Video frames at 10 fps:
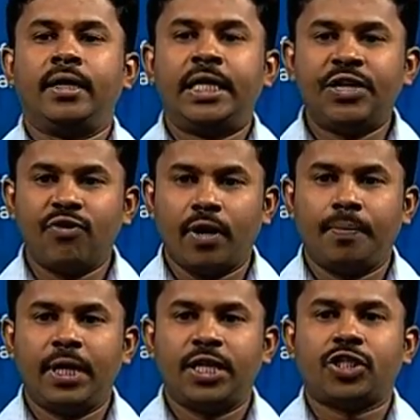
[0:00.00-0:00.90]
develop
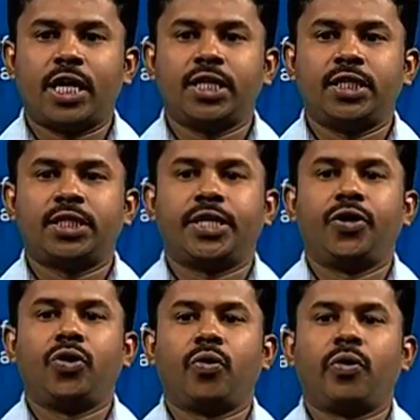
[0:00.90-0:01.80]
these strategies in
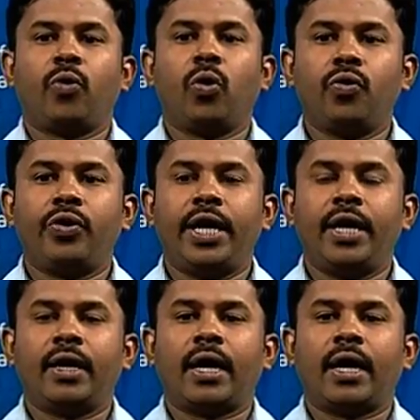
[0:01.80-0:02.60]
your own reading,